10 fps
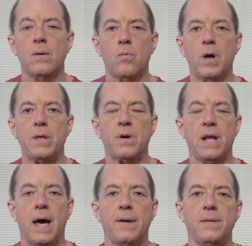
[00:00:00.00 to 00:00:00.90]
whether or
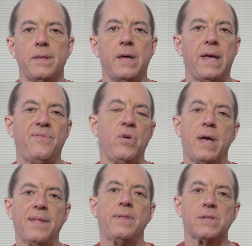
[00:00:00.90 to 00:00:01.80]
not if you
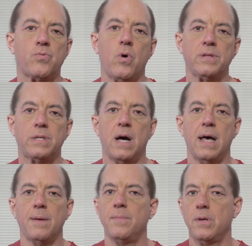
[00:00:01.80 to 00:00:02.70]
get this one
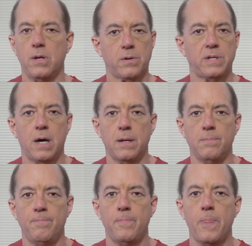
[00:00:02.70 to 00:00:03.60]
time, you're done.